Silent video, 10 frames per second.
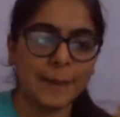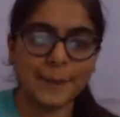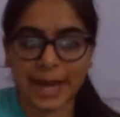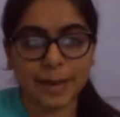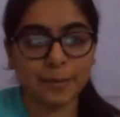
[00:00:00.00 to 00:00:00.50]

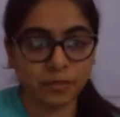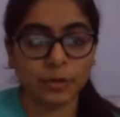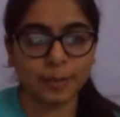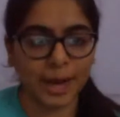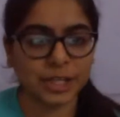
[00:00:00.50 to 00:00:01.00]
apply
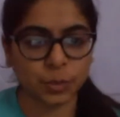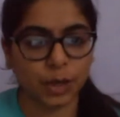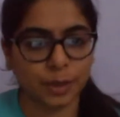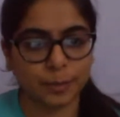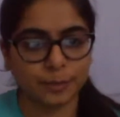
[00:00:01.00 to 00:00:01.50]
before the batch you
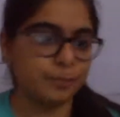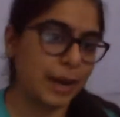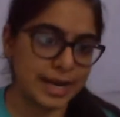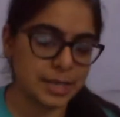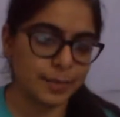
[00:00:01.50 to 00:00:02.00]
want to
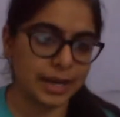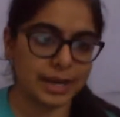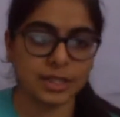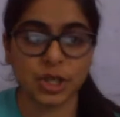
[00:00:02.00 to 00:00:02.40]
participate in.